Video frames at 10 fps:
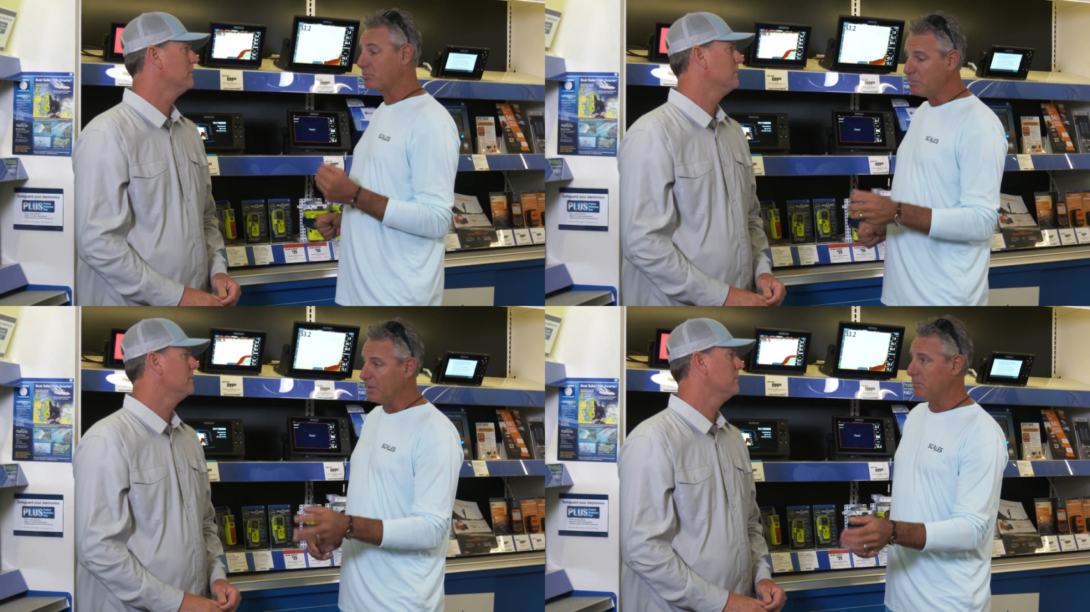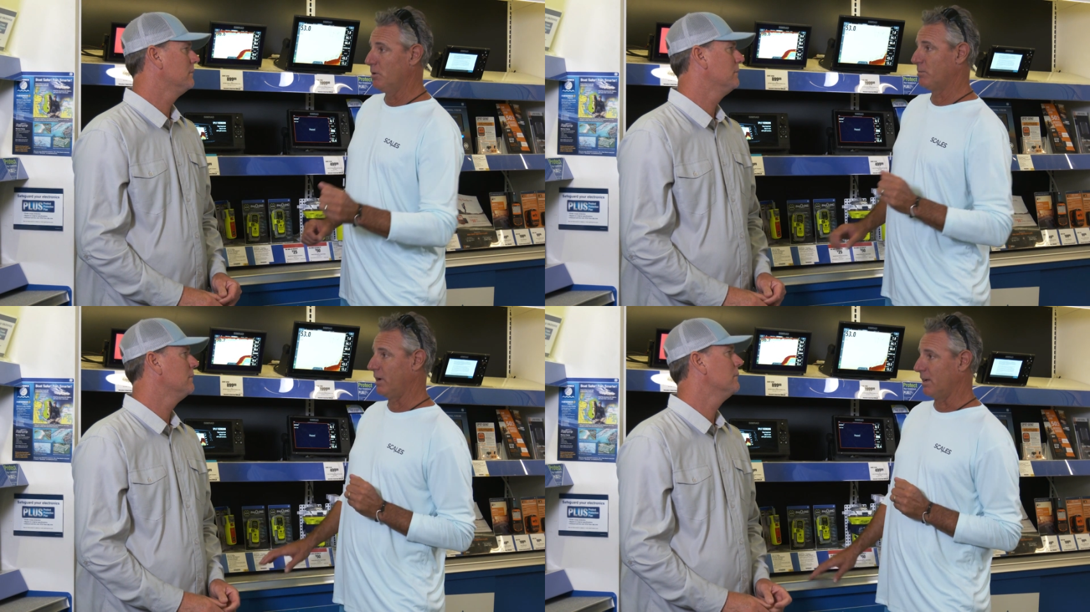Speaker 1: three big
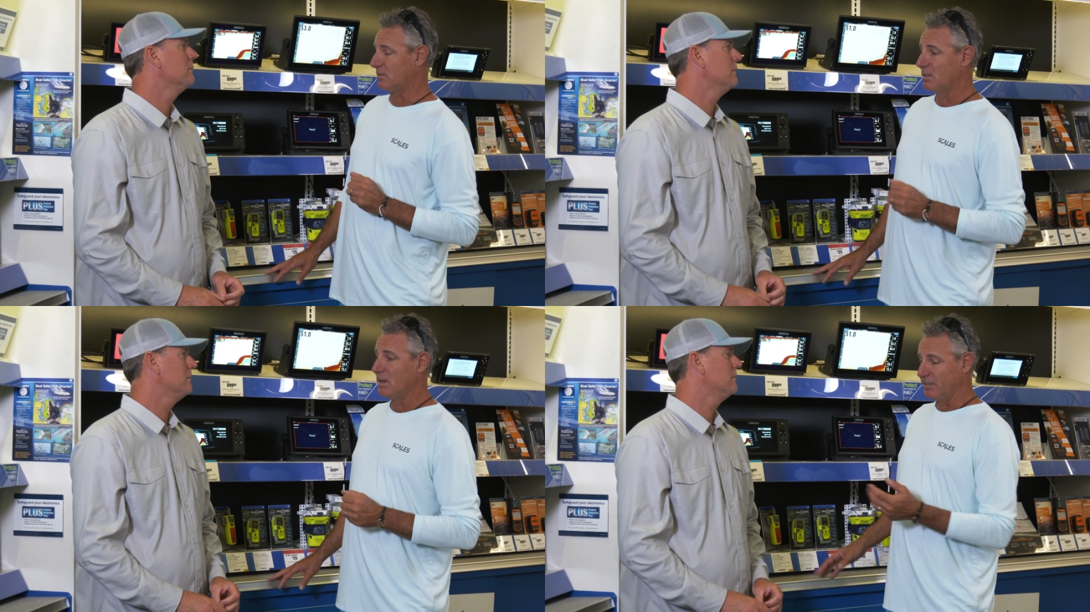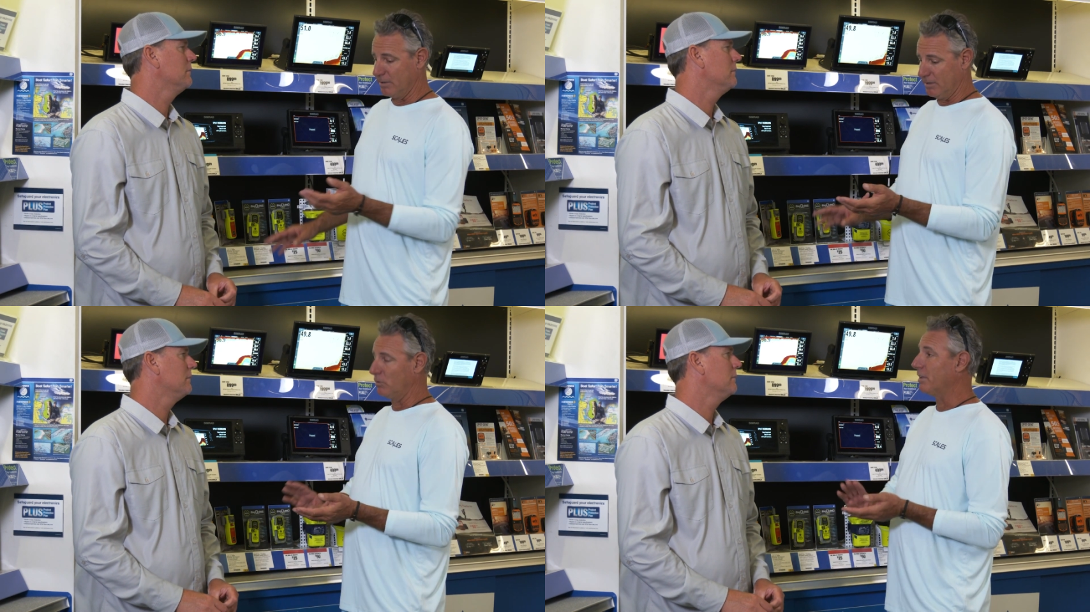boomerangs.
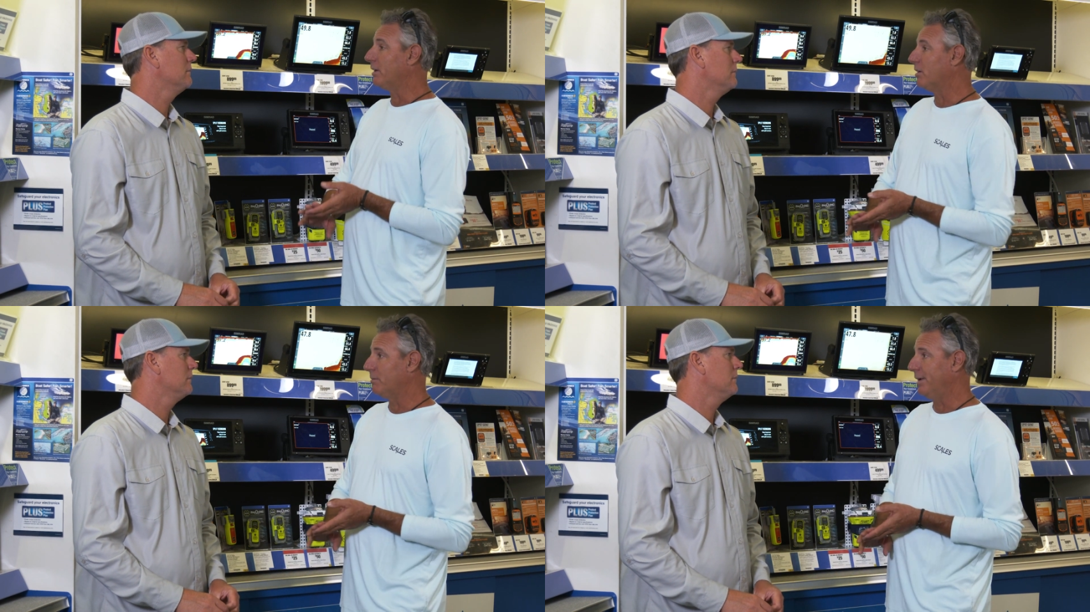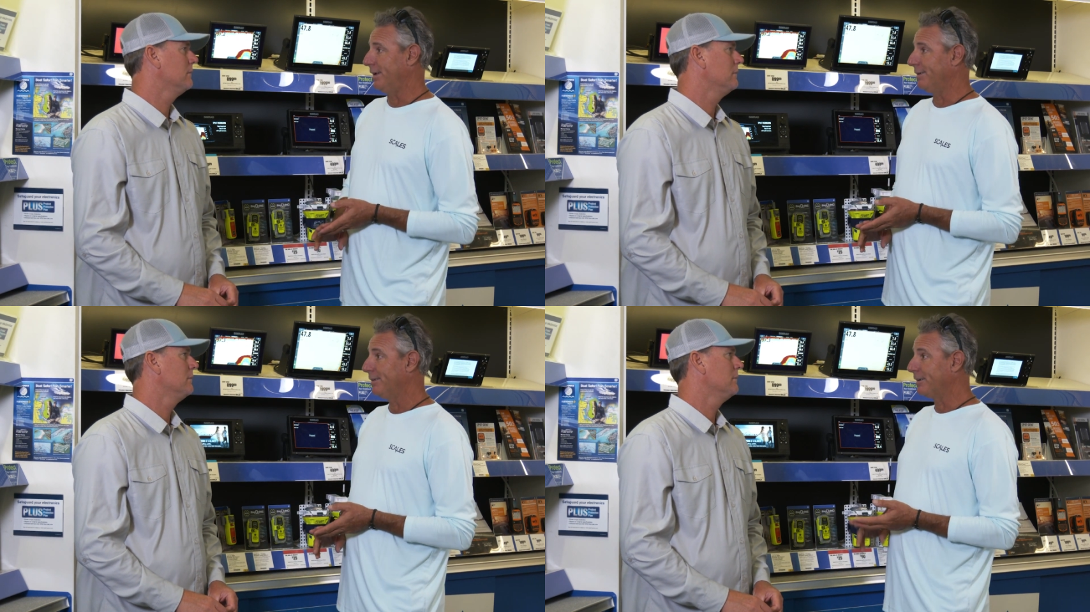They're, where are they going to
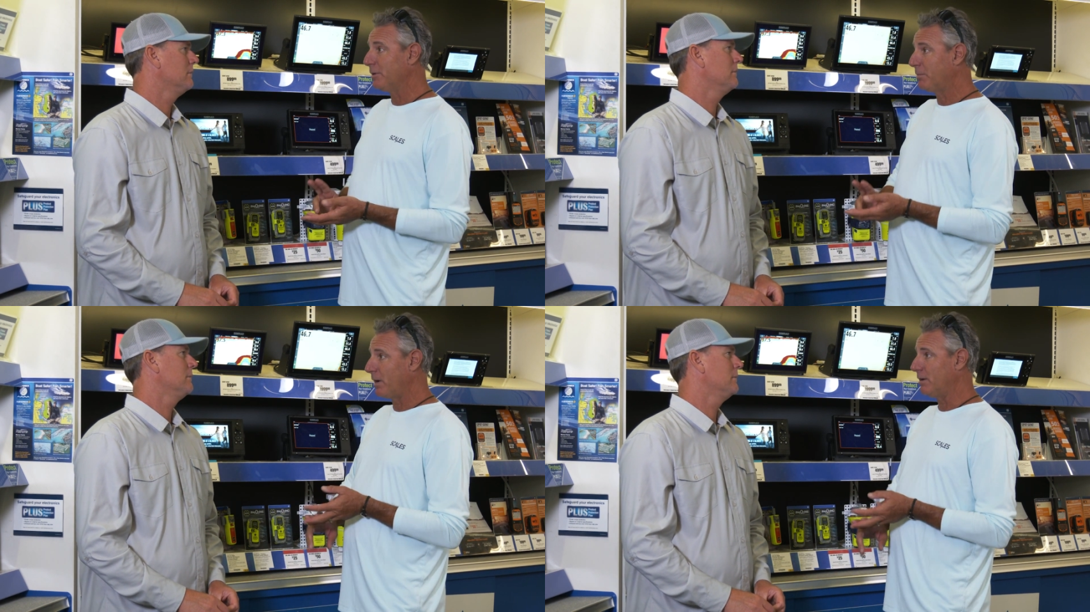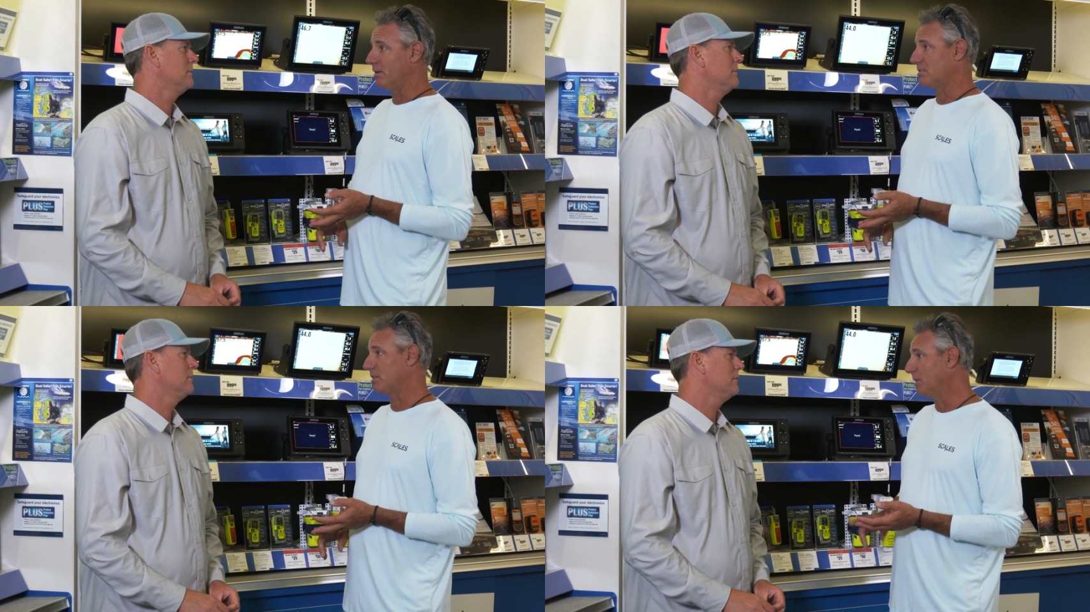be? They're going to be
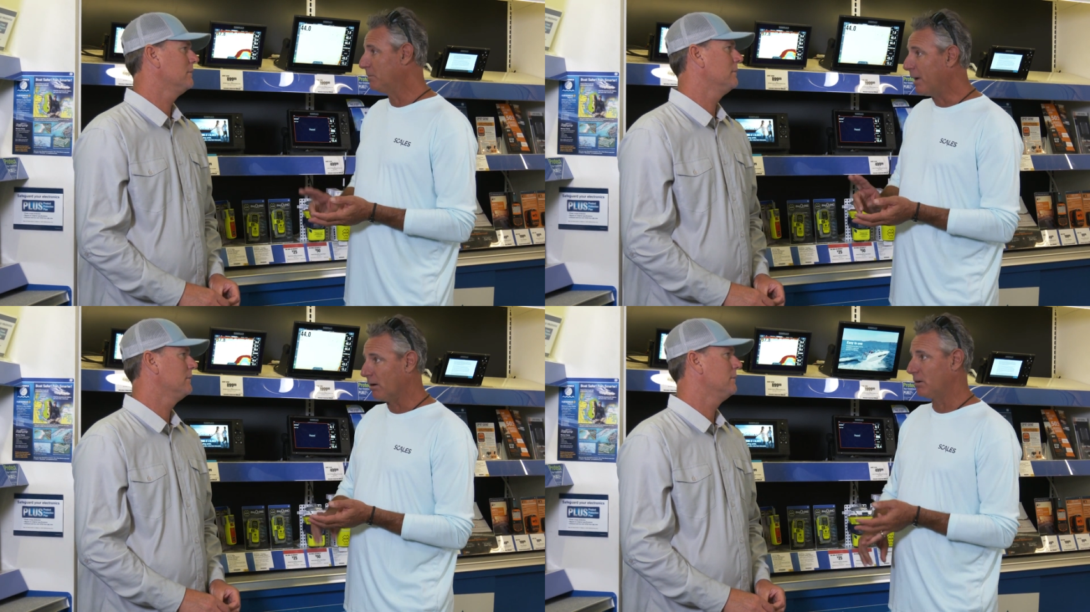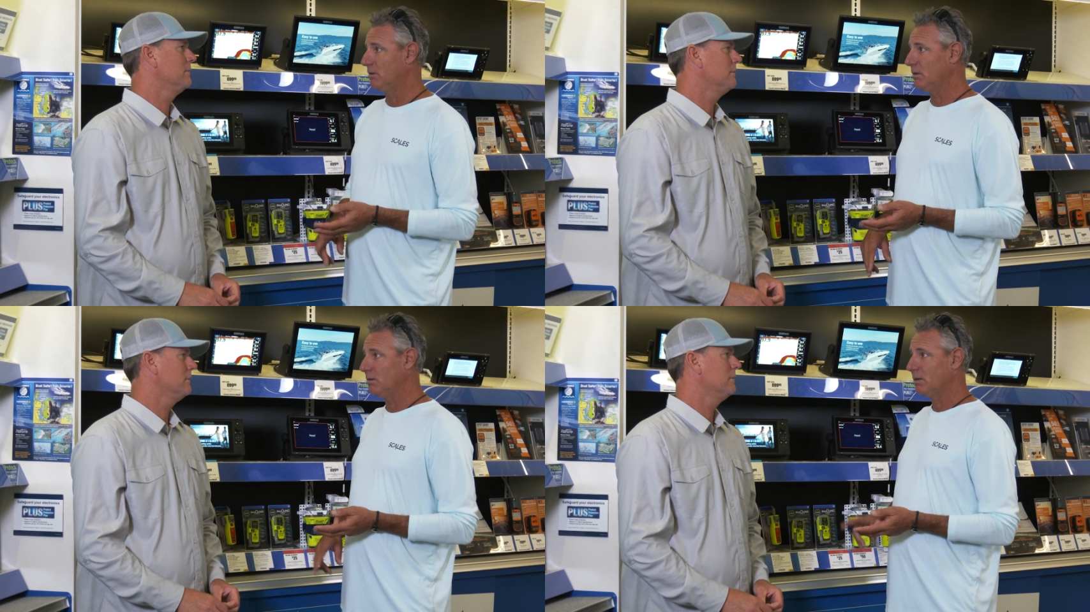predators. They're going to be
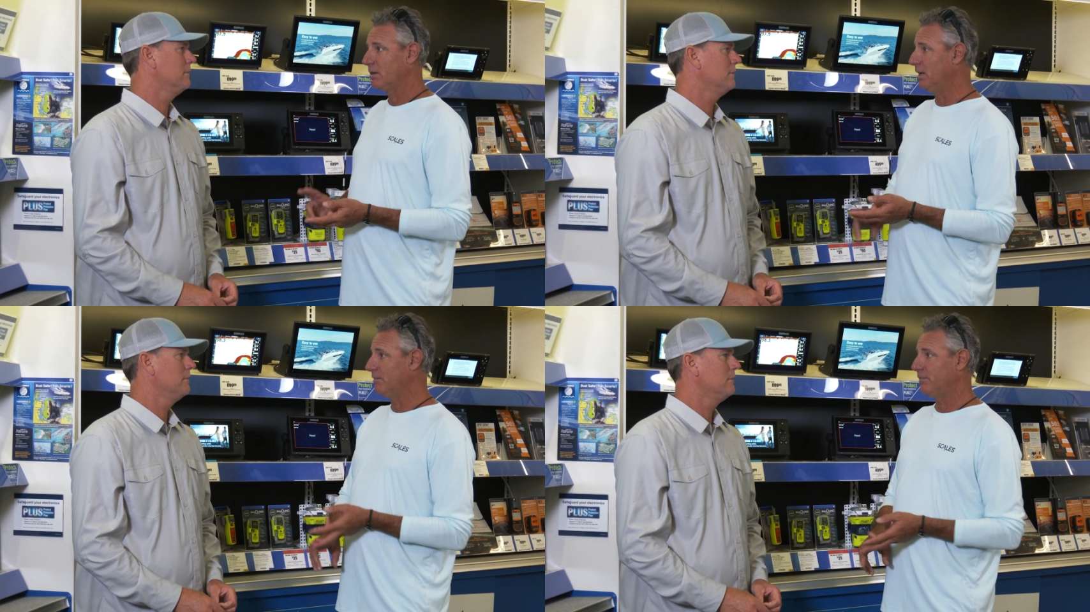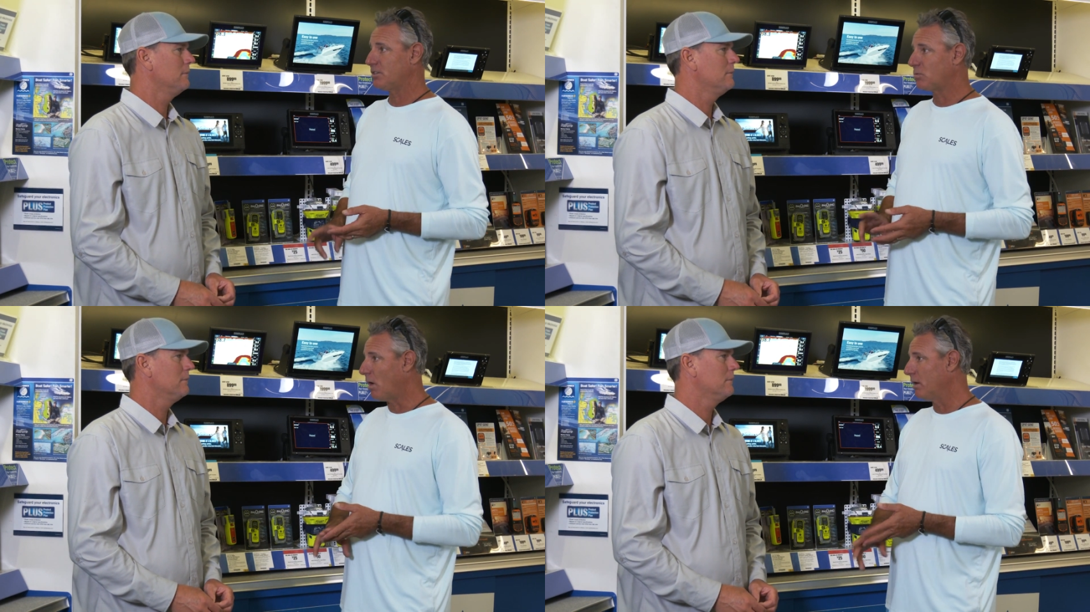barracuda,
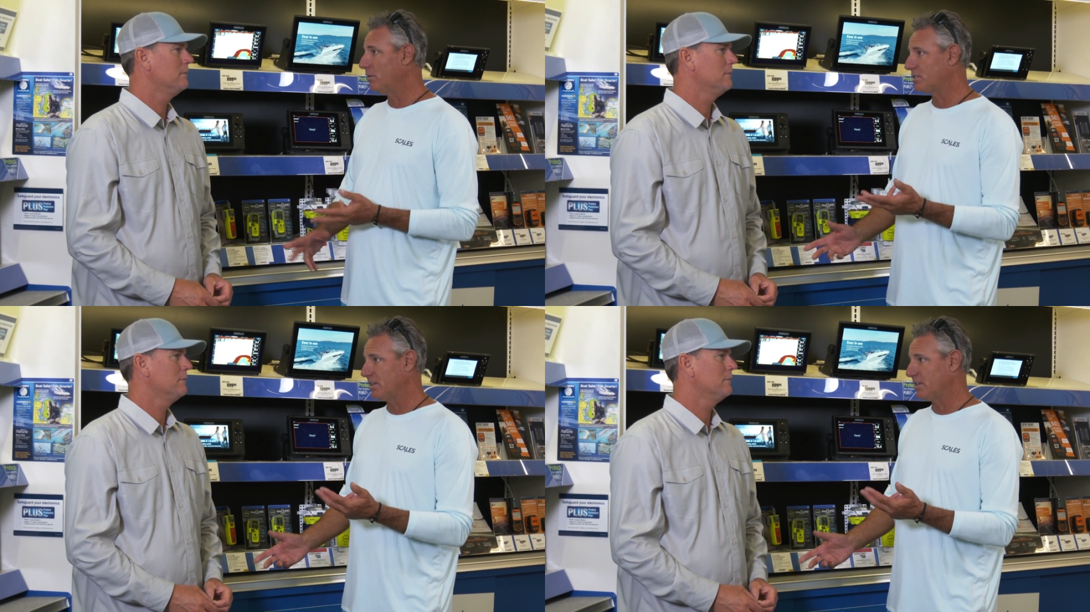kingfish, wahoo,